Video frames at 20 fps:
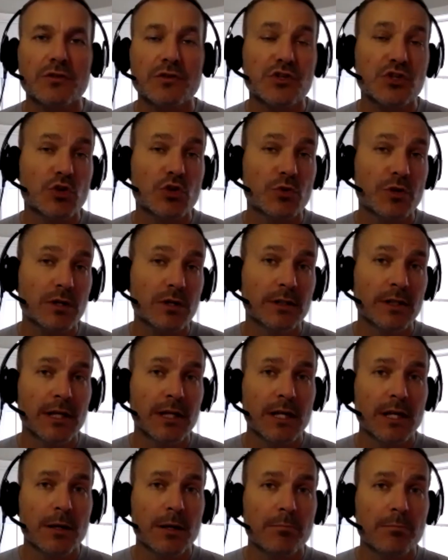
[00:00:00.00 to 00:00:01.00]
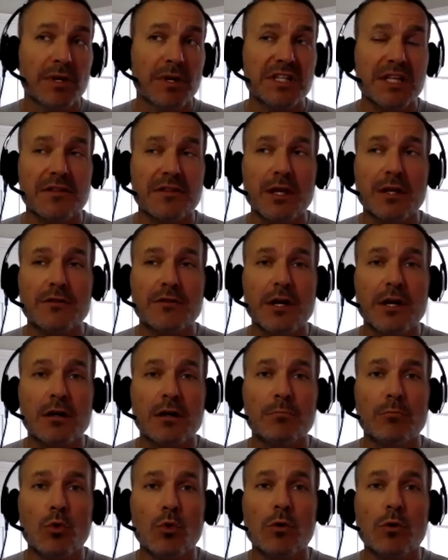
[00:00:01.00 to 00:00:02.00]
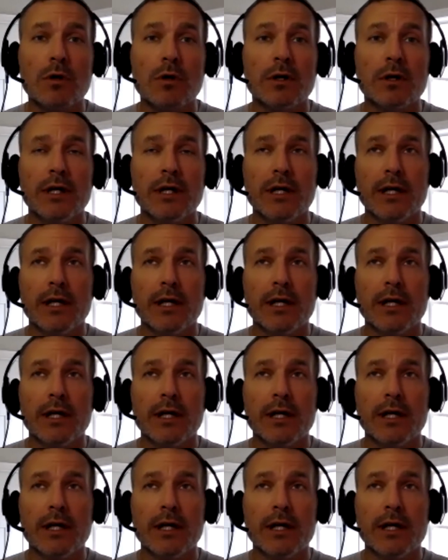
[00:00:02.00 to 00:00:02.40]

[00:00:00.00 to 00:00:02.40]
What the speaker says: sooner, because I think they're more